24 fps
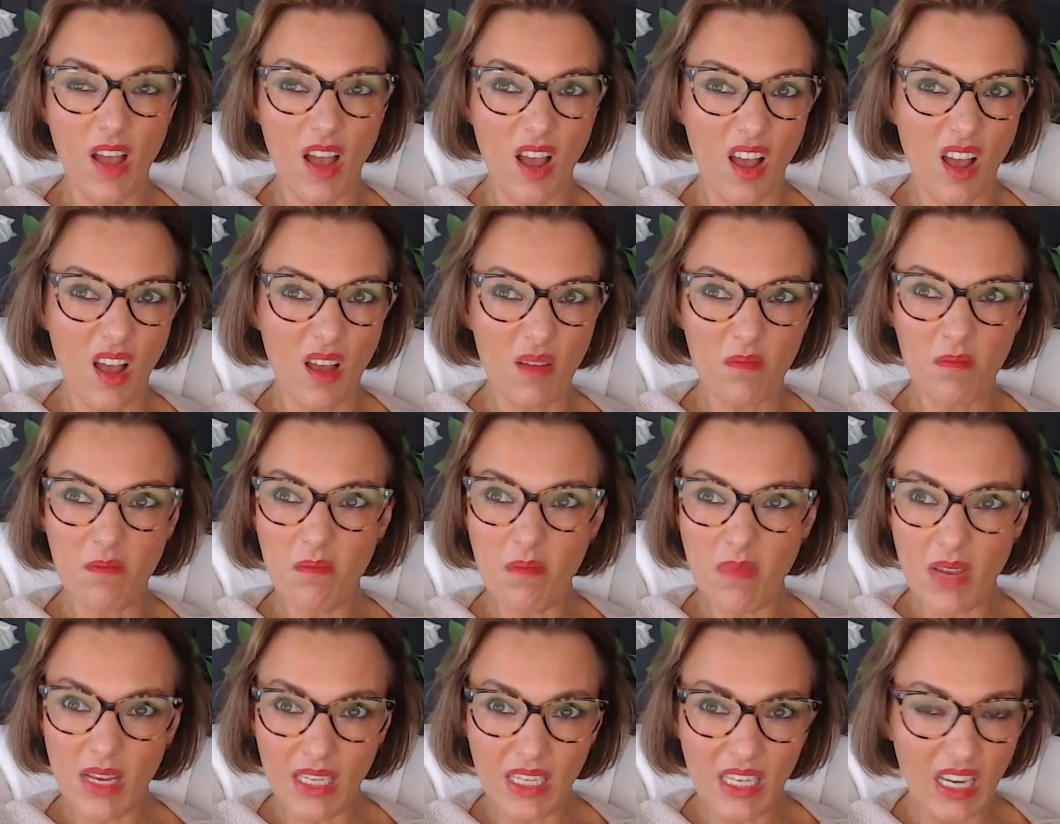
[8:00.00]
uh,
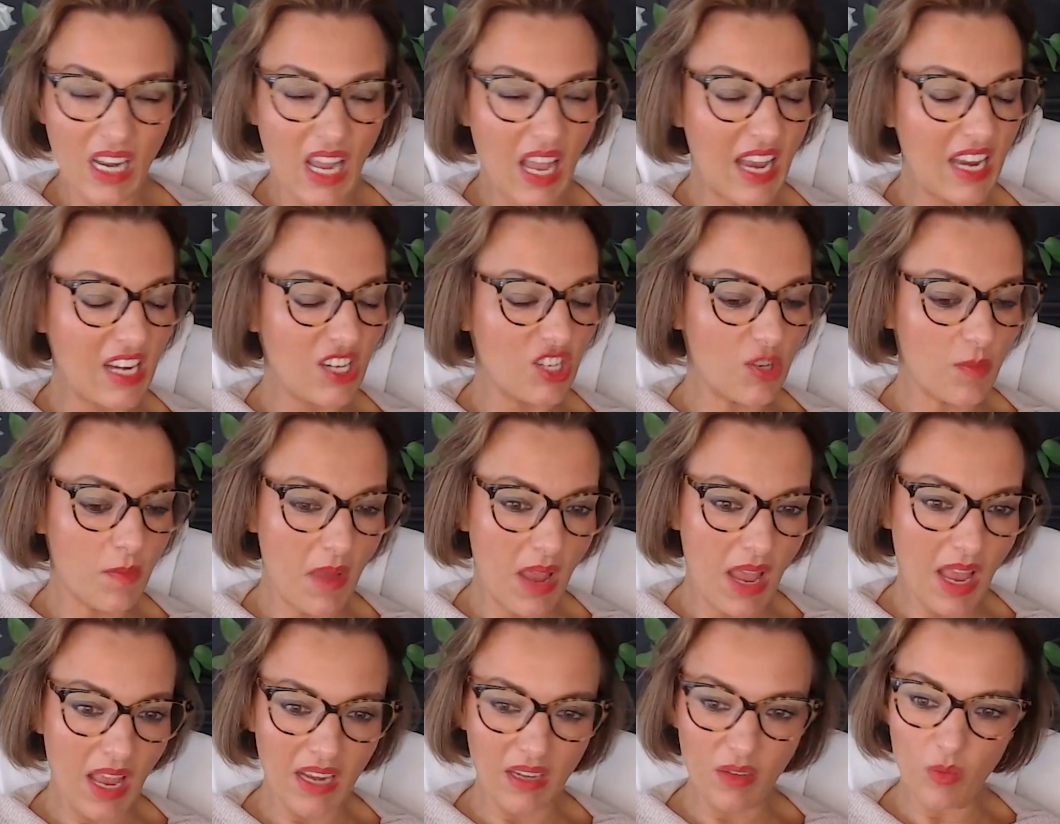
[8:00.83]
middle-aged
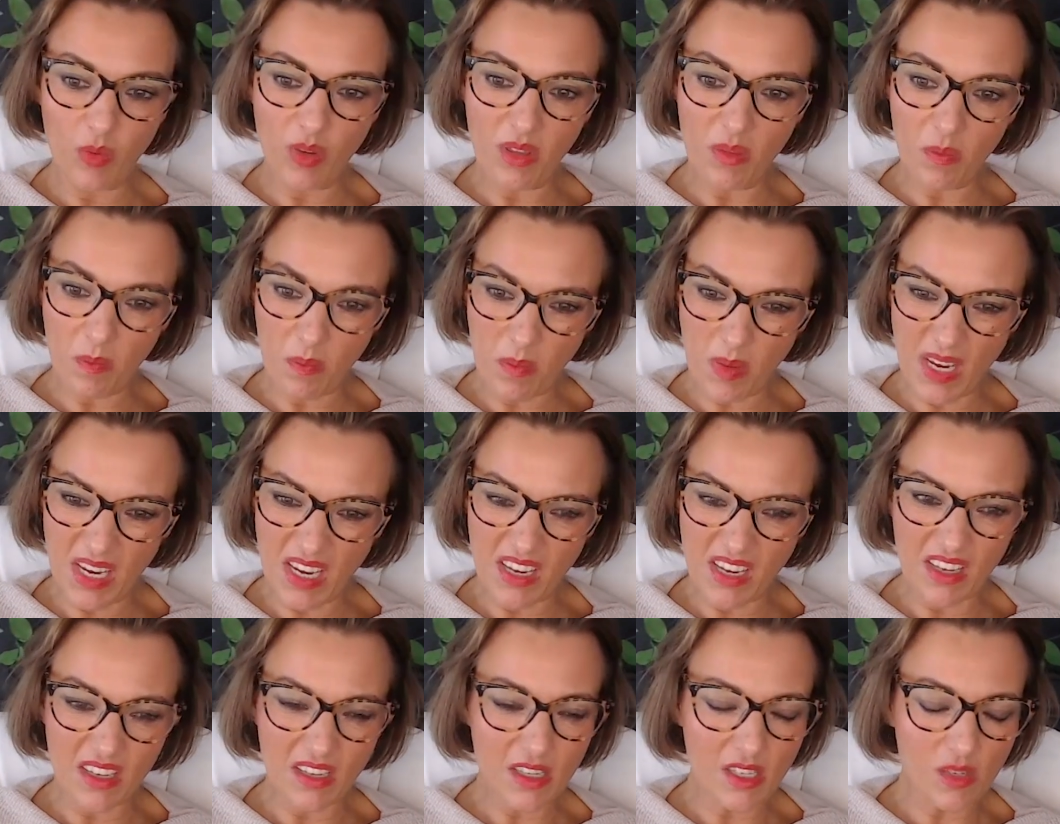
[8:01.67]
men with
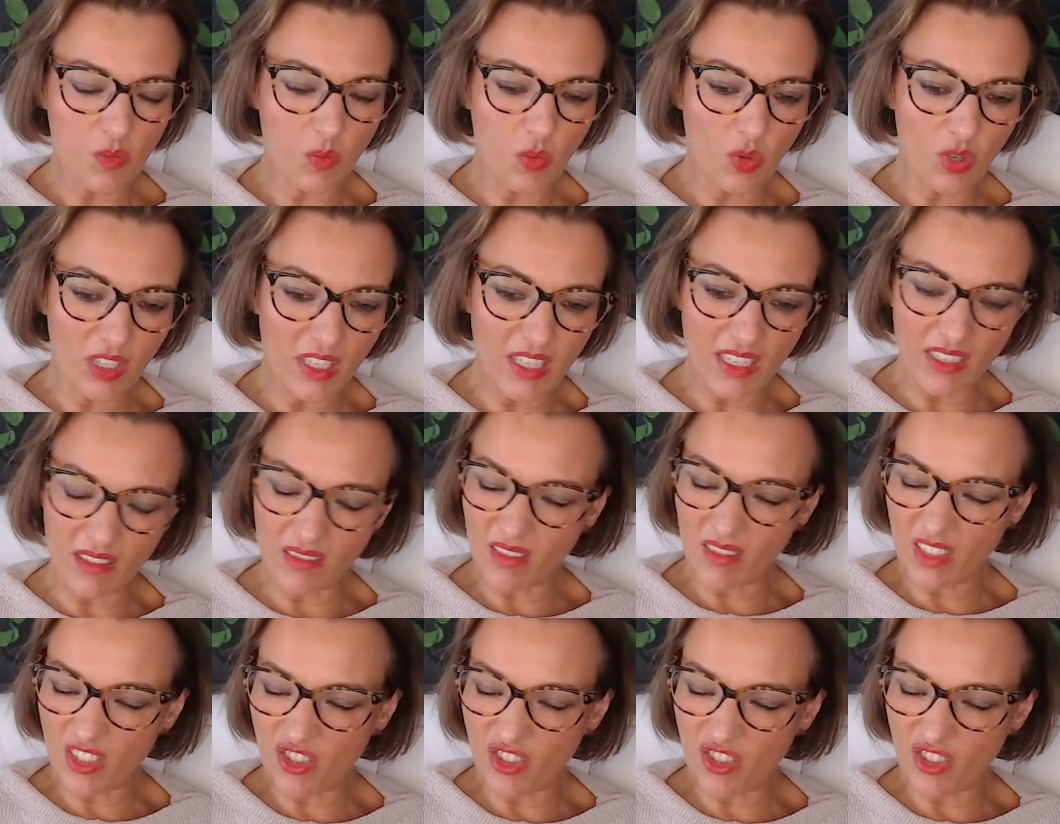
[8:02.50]
beards woolly